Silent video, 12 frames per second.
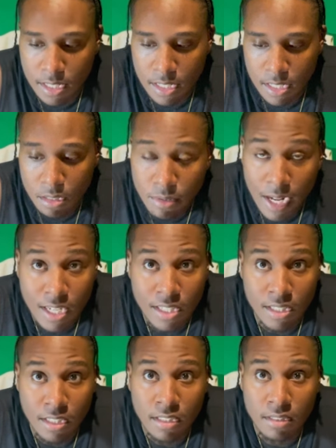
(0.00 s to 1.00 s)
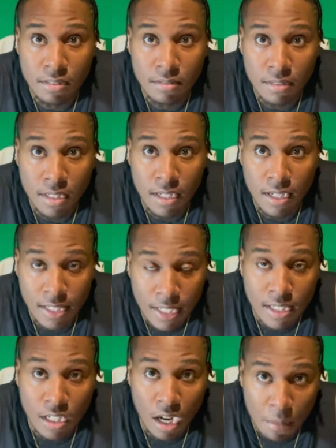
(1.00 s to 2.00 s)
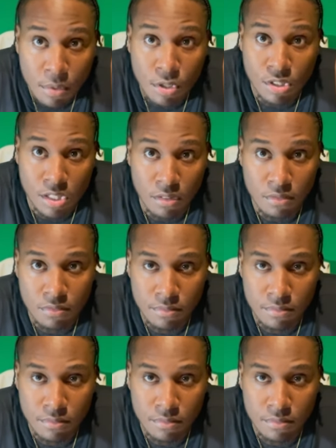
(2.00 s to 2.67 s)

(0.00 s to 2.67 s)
You gotta again humble yourself.